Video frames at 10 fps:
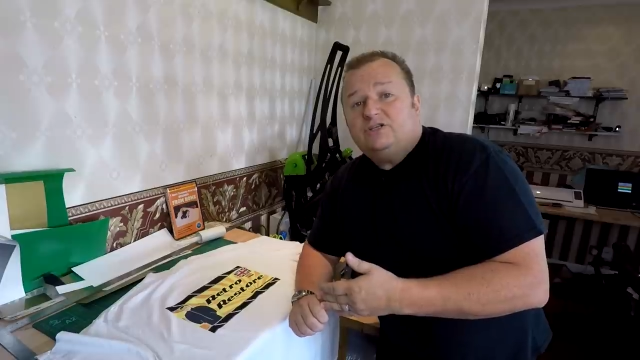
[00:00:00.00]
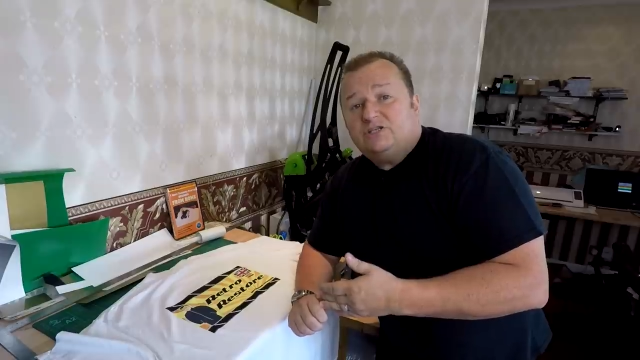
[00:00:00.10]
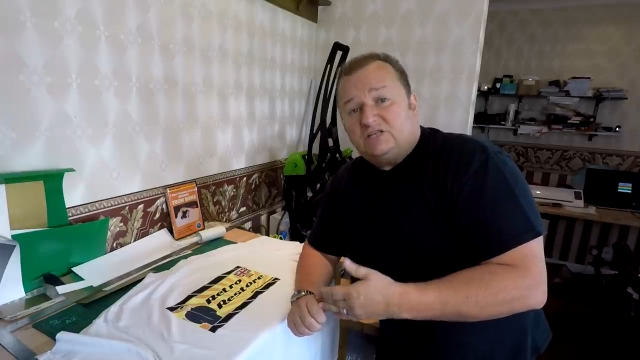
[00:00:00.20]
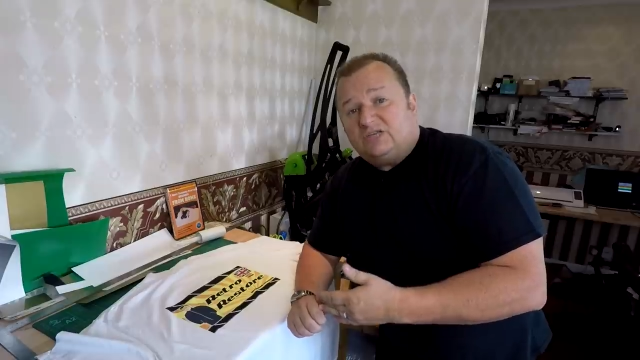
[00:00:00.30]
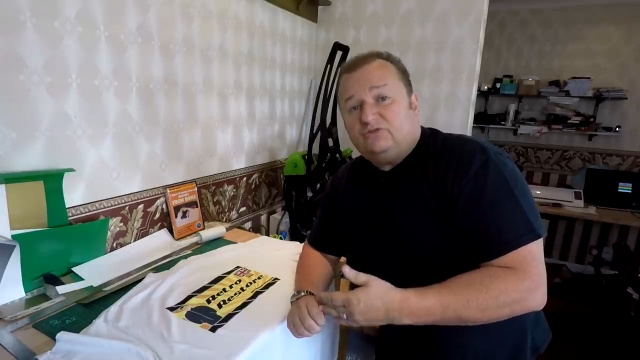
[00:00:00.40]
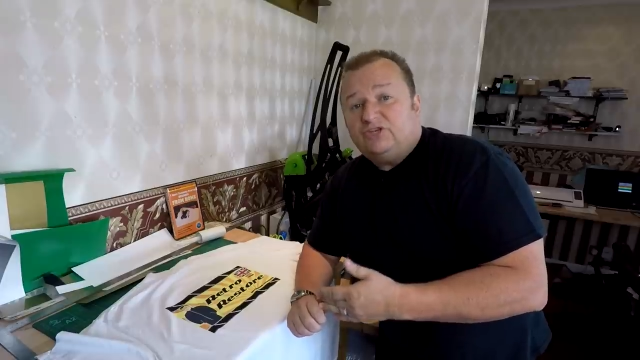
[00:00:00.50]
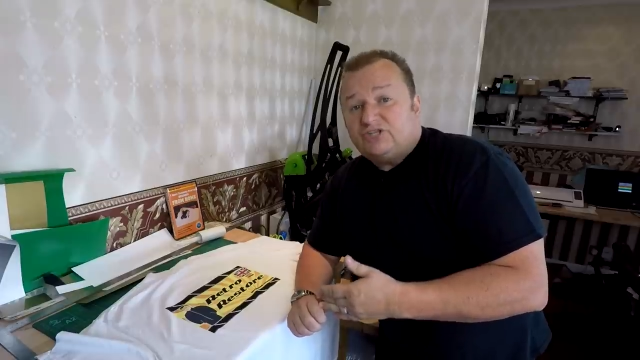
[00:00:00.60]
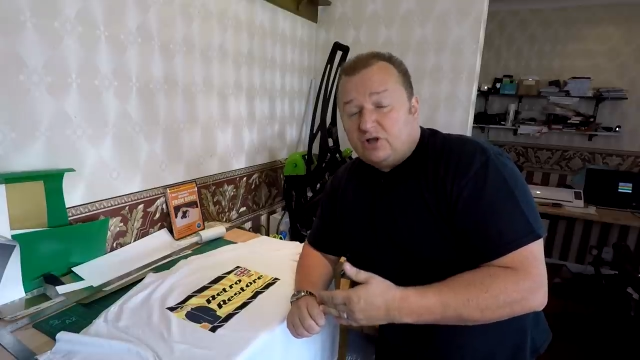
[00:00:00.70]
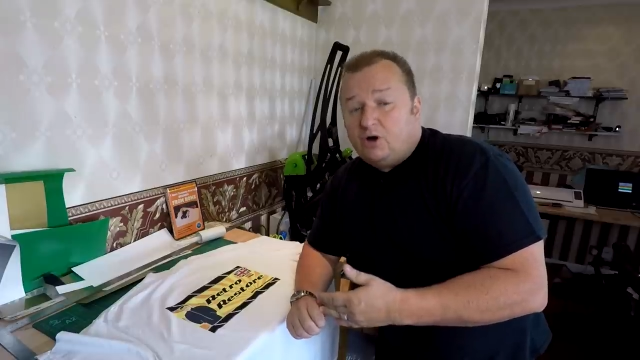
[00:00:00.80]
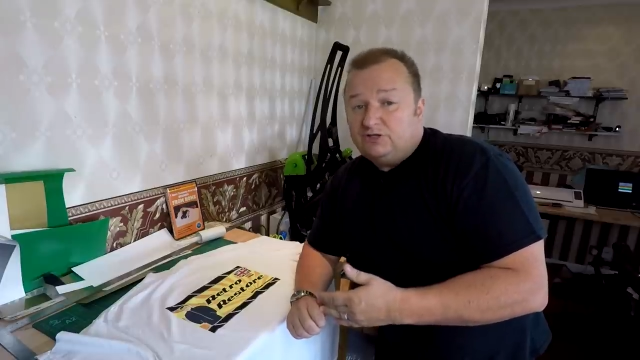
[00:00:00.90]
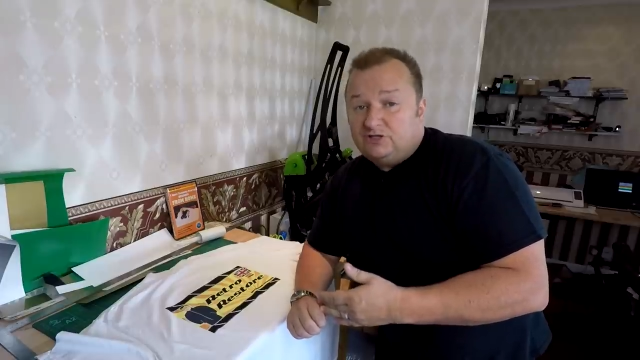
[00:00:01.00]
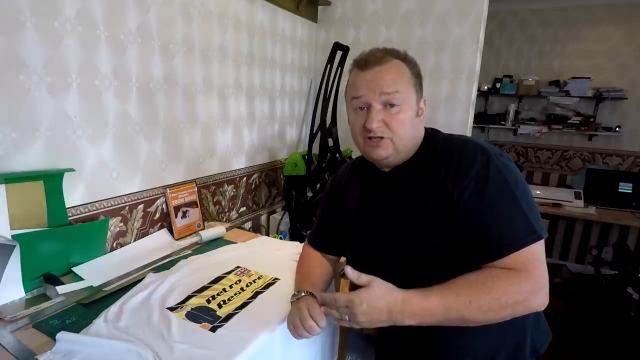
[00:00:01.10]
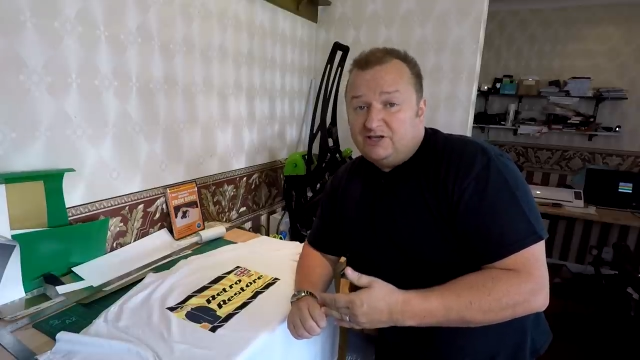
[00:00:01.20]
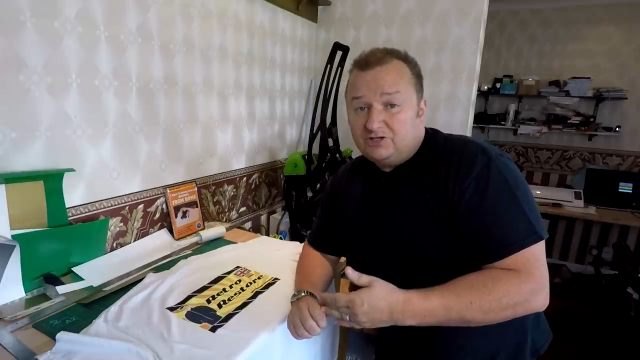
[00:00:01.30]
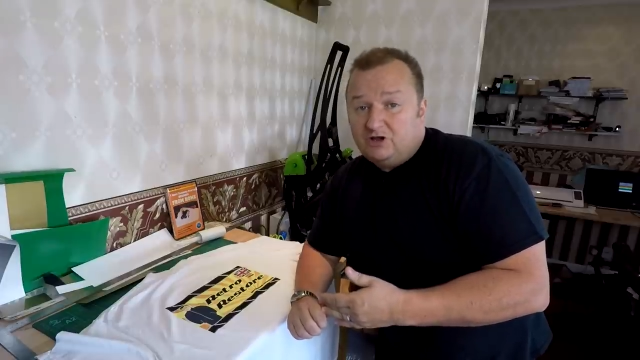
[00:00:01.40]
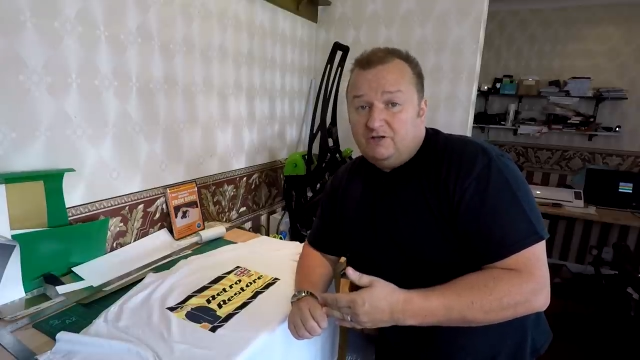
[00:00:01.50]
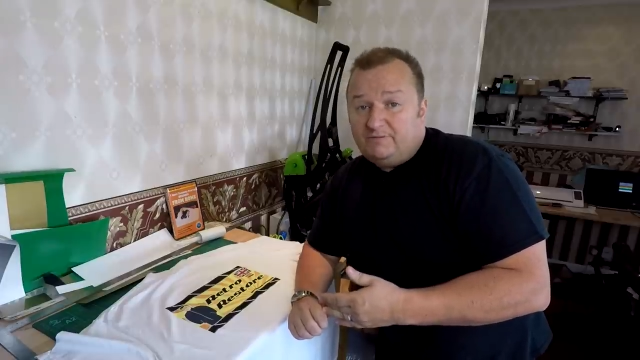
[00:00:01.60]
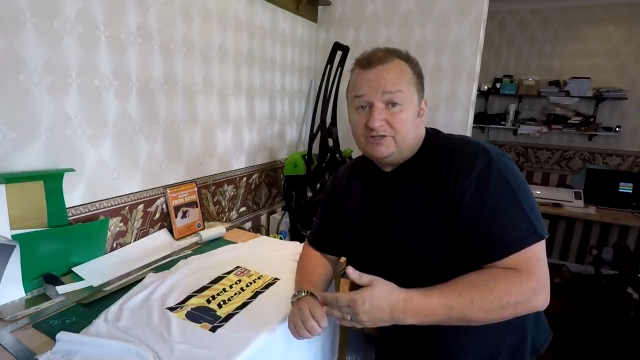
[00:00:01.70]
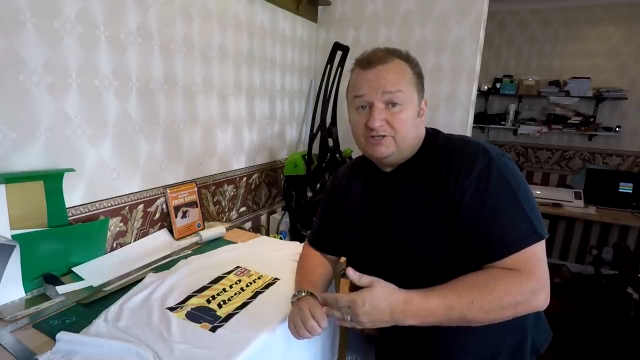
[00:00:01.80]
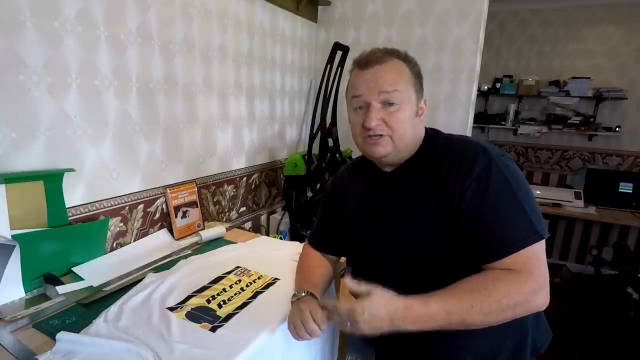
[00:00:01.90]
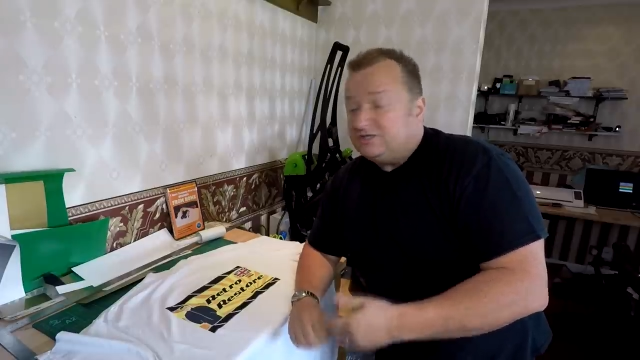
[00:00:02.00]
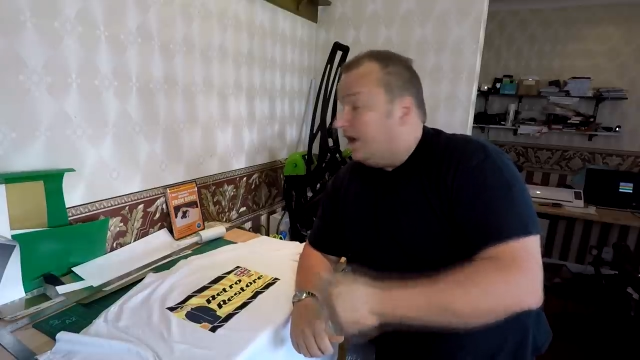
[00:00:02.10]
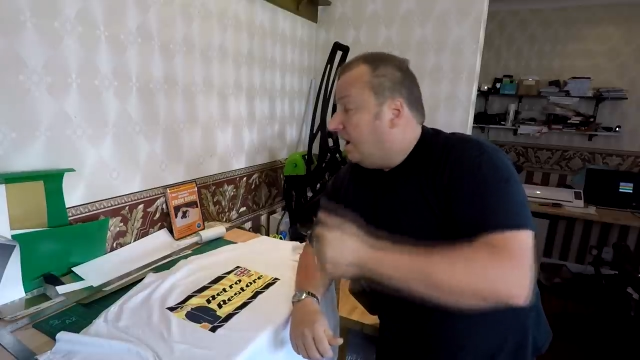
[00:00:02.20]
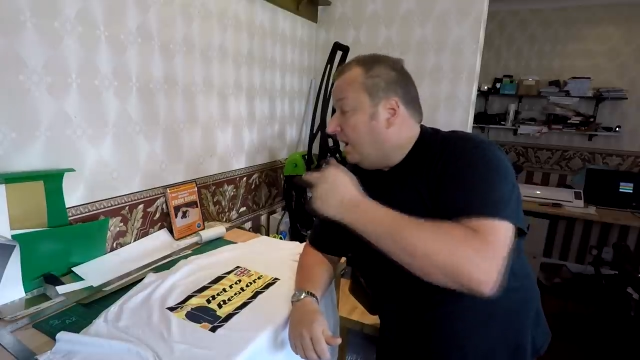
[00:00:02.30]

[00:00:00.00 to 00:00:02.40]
successfully started t-shirt businesses